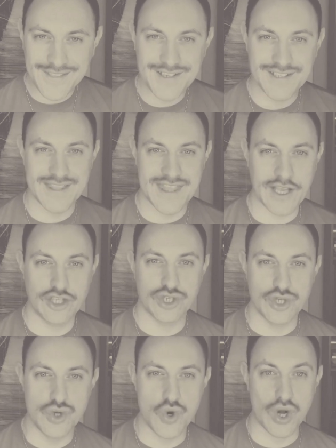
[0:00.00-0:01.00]
things in
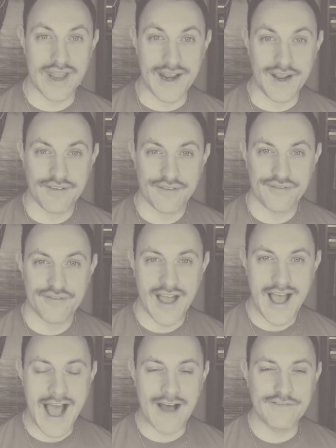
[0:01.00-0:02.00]
your life
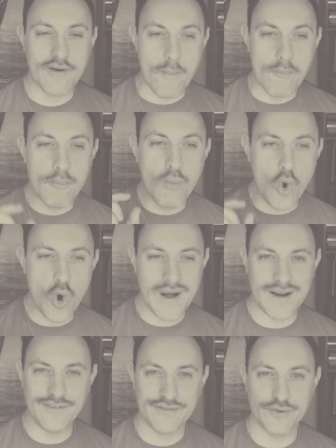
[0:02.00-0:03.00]
have more
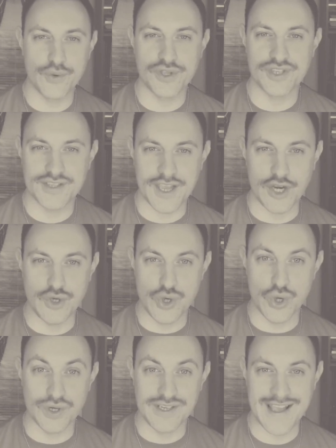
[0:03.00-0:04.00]
influence in your
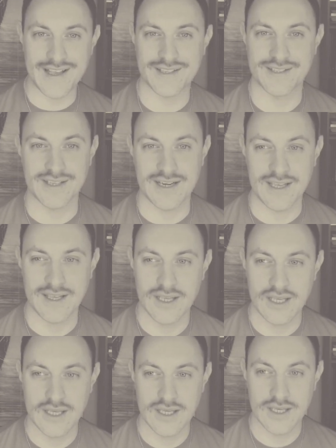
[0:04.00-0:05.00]
destiny
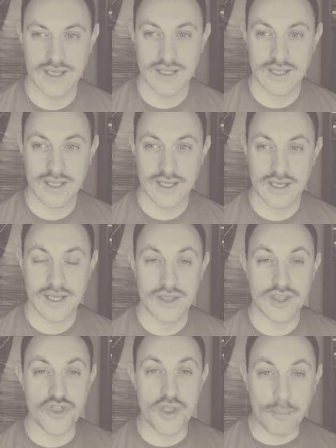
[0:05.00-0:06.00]
than the
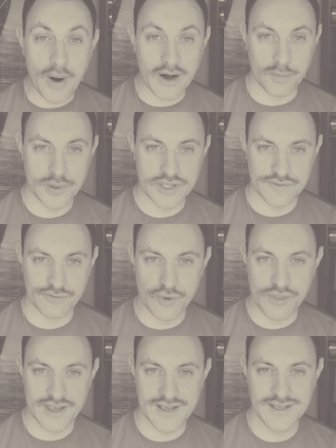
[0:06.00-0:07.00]
purposeful
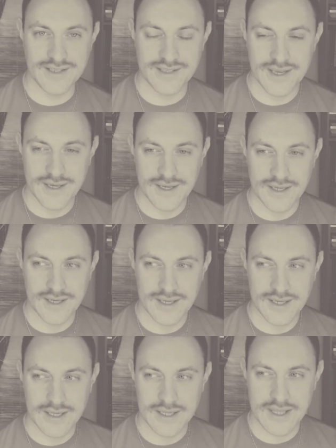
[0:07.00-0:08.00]
things,
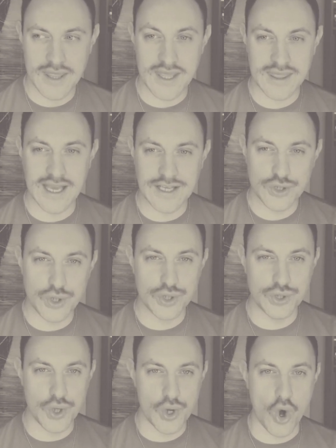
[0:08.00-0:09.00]
than the things you
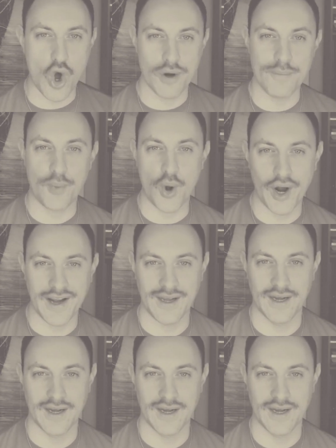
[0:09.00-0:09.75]
do on point.